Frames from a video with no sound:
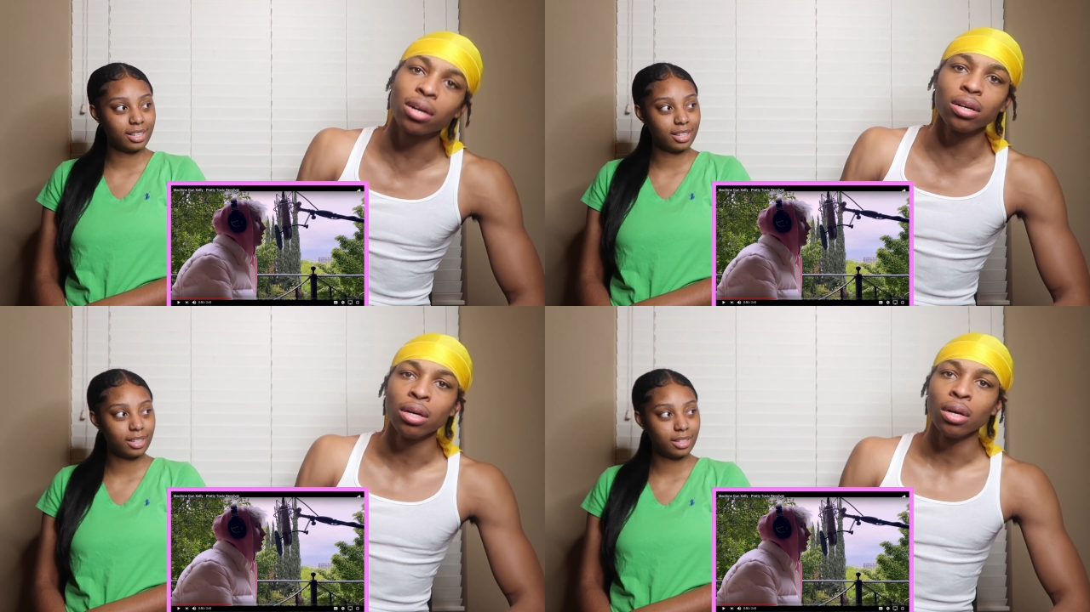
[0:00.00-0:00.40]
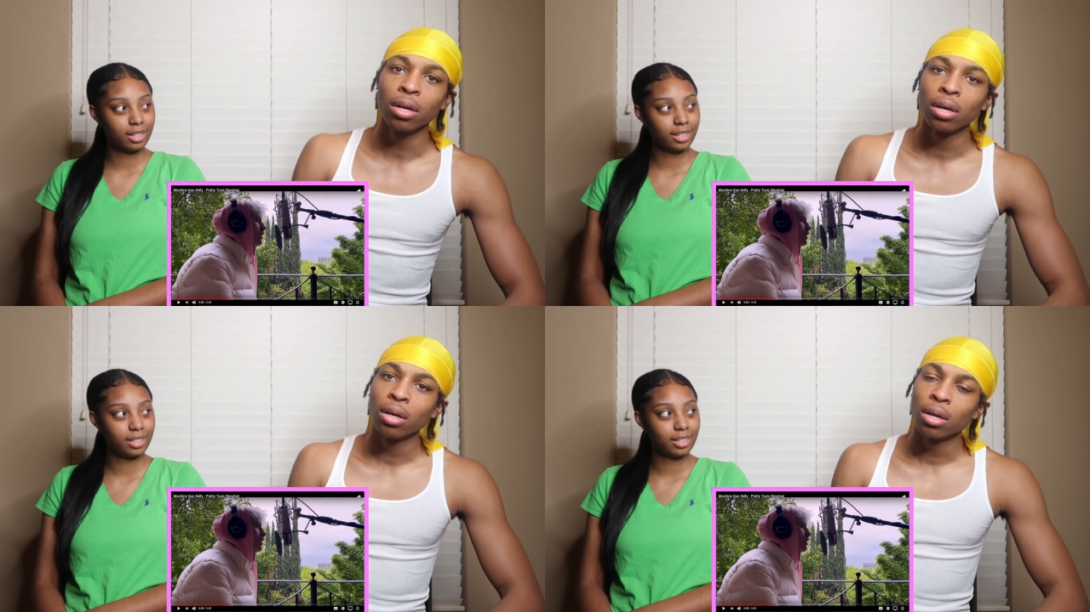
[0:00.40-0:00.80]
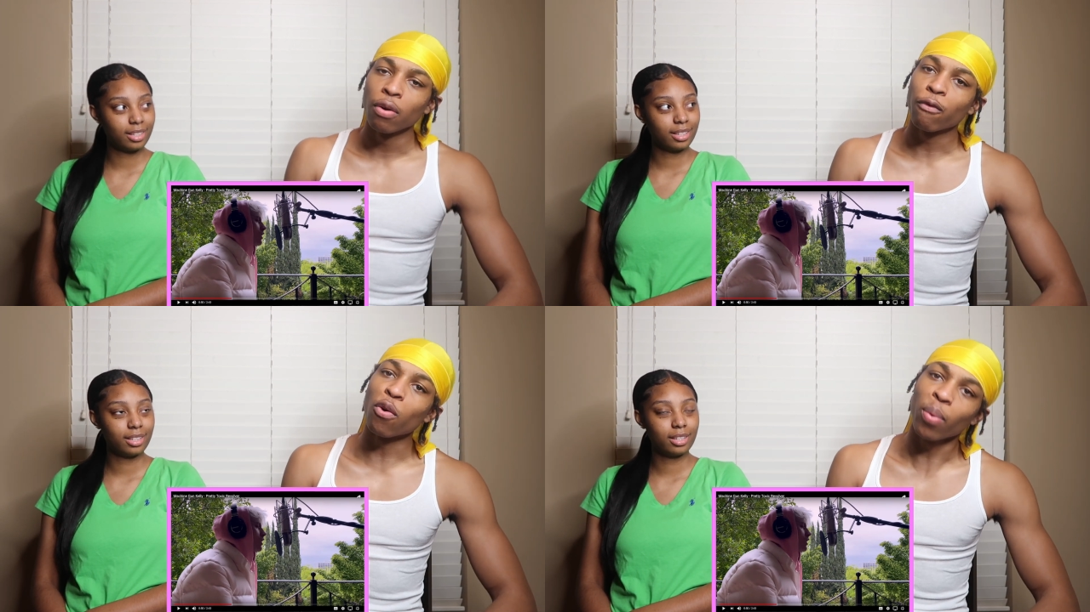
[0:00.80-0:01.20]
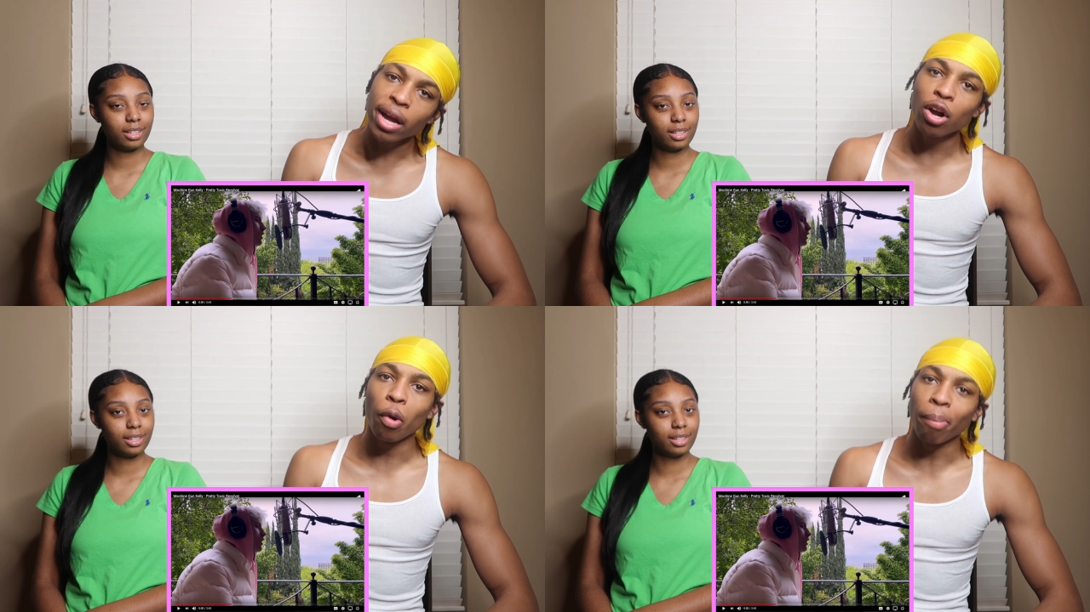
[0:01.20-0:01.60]
Speaker 1: nigga. For
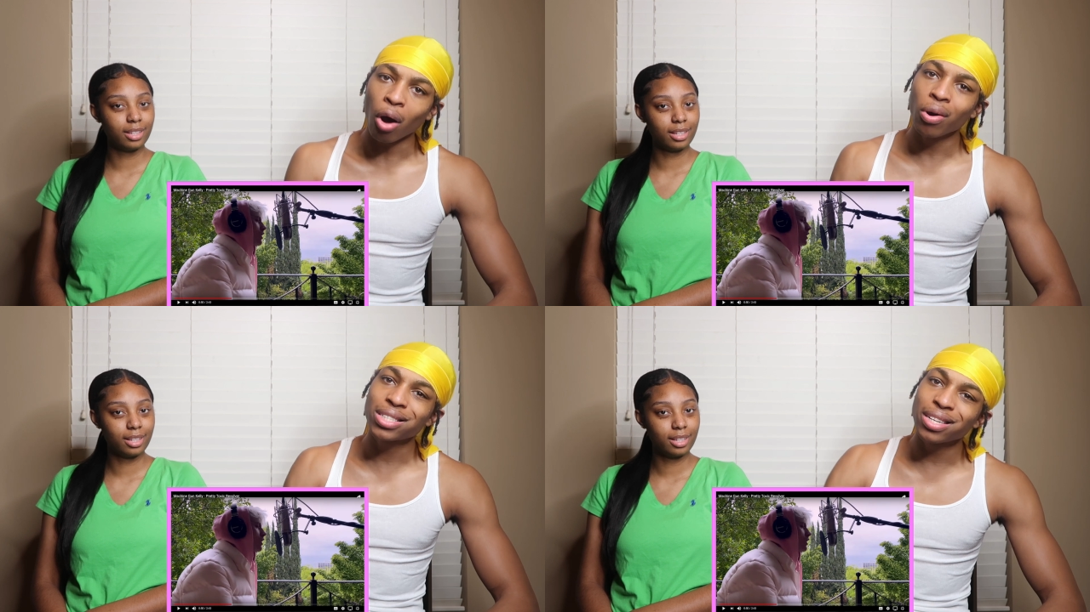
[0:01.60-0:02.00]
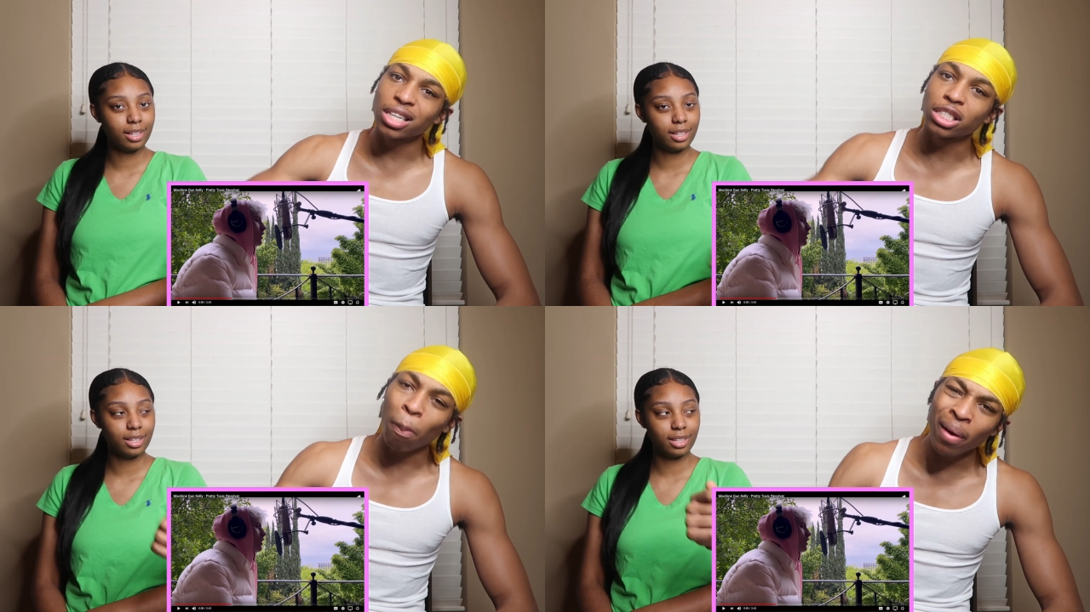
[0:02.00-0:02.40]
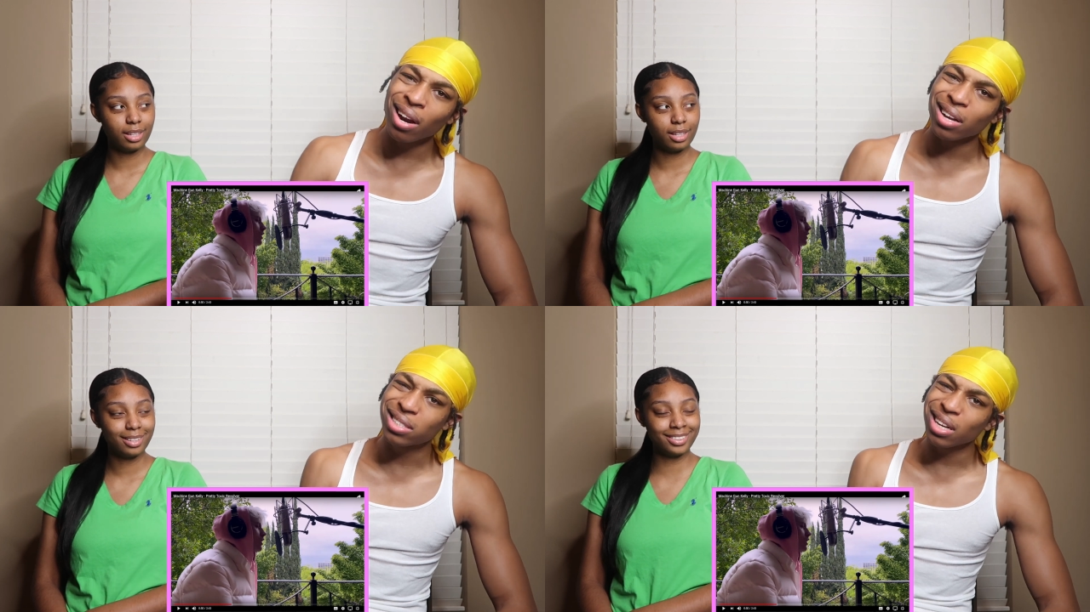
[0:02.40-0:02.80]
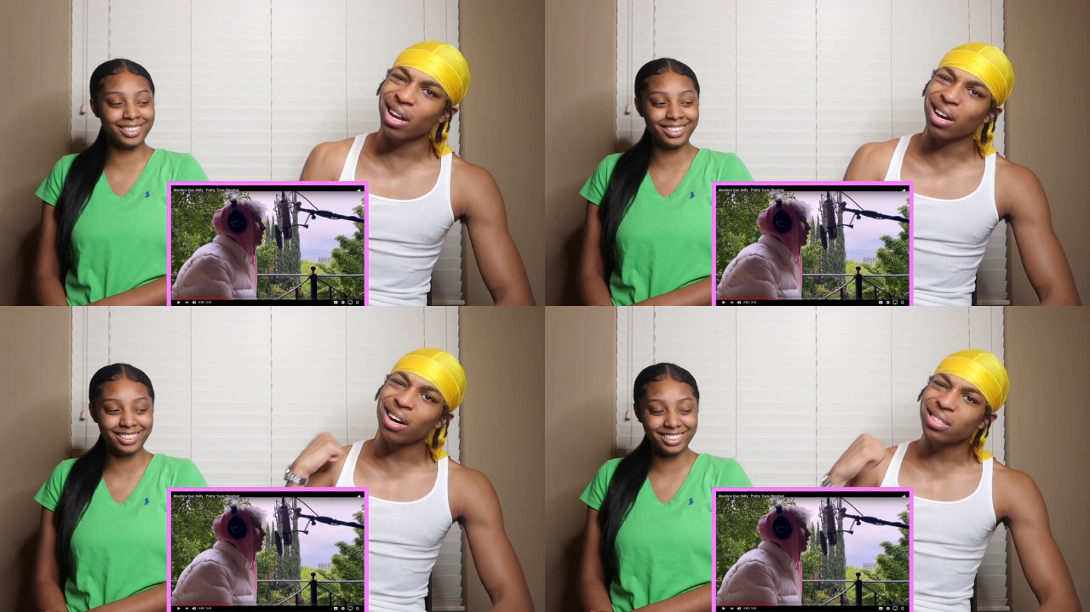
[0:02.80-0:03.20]
real, bro. This nigga spin that
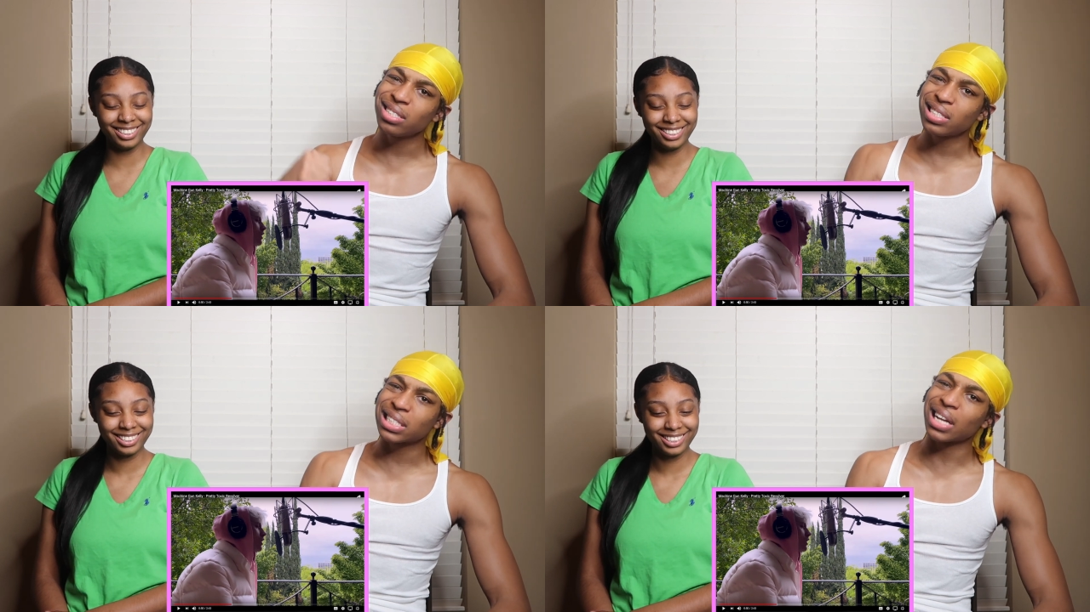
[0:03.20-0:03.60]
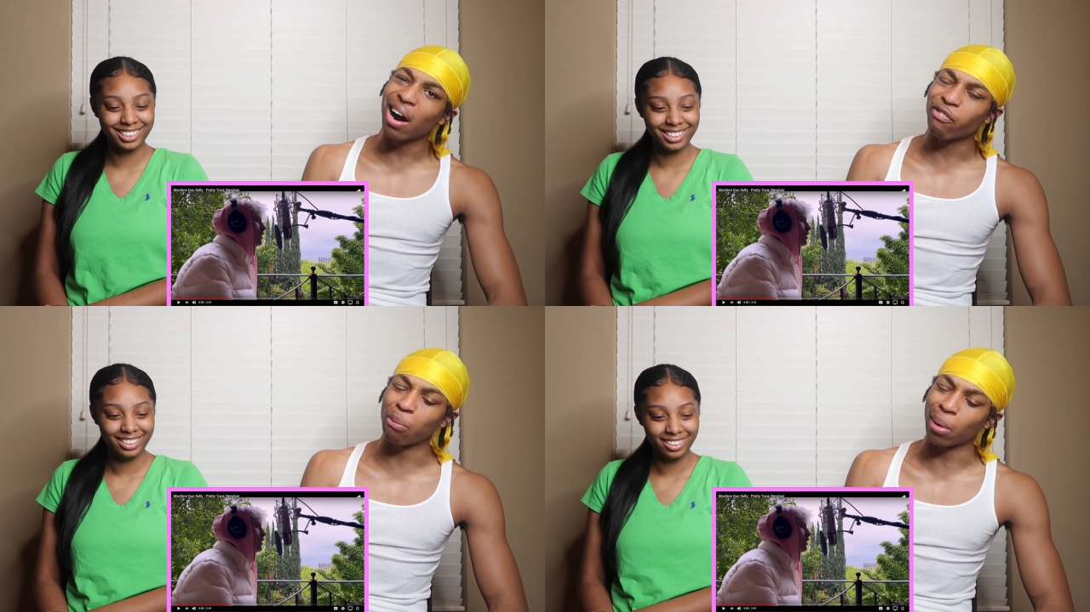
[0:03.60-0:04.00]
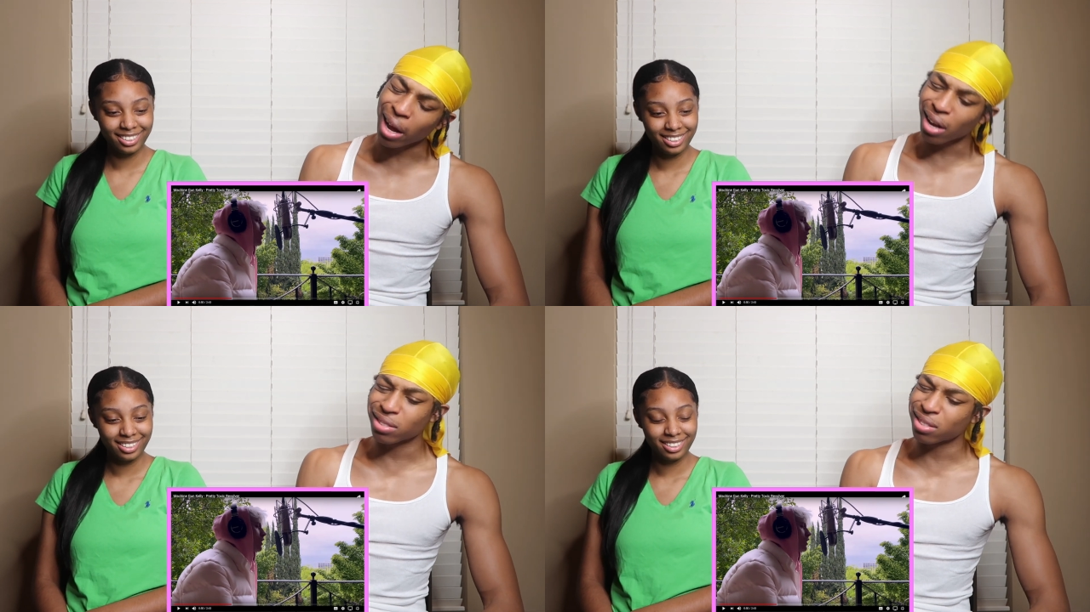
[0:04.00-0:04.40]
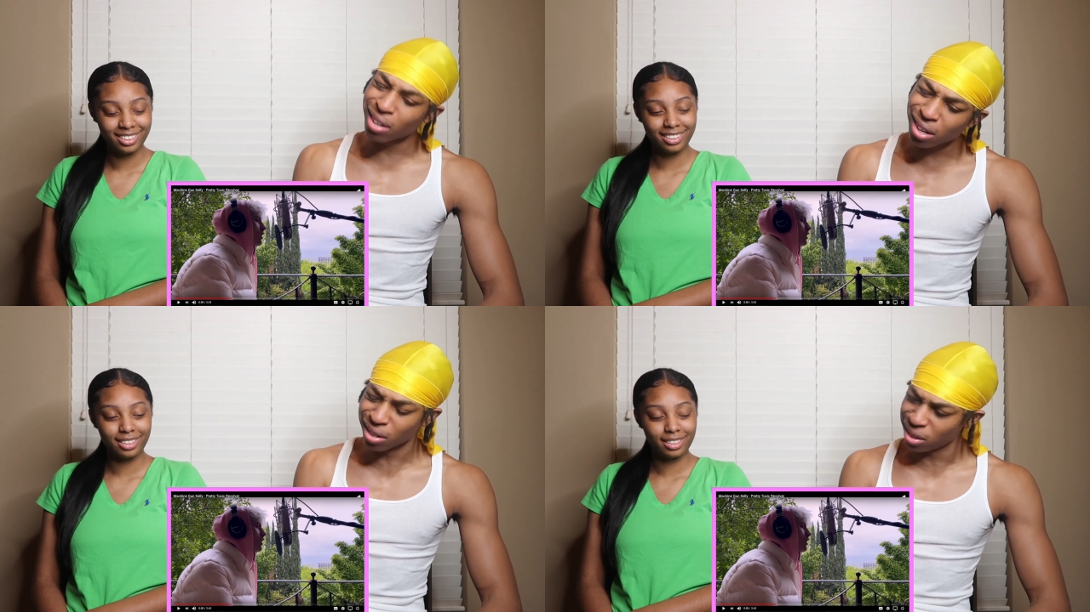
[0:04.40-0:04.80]
shit, nigga. Auntie just died from cancer,
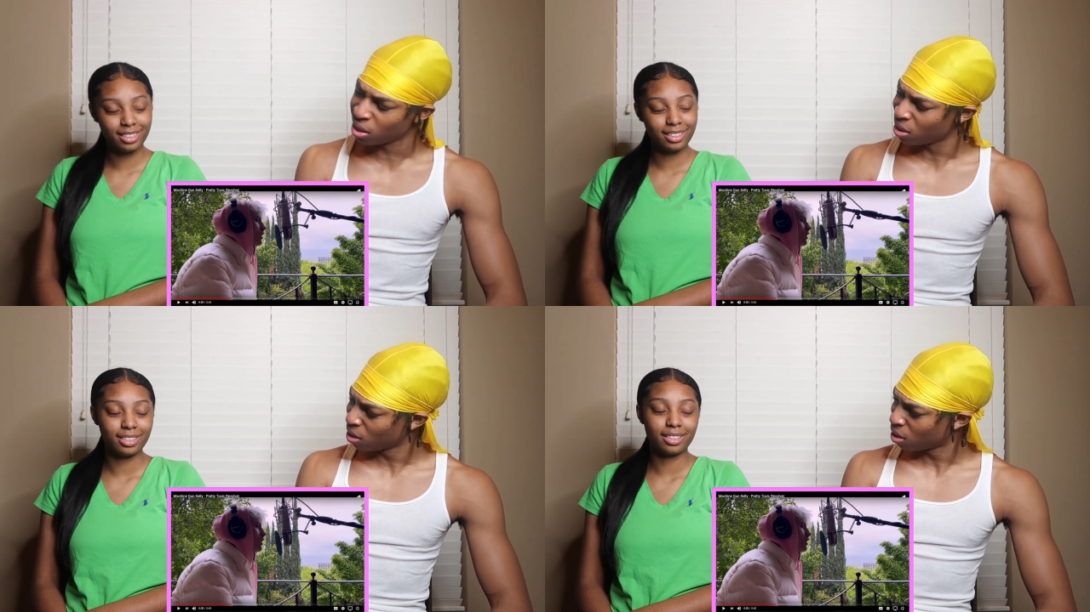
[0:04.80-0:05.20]
nigga.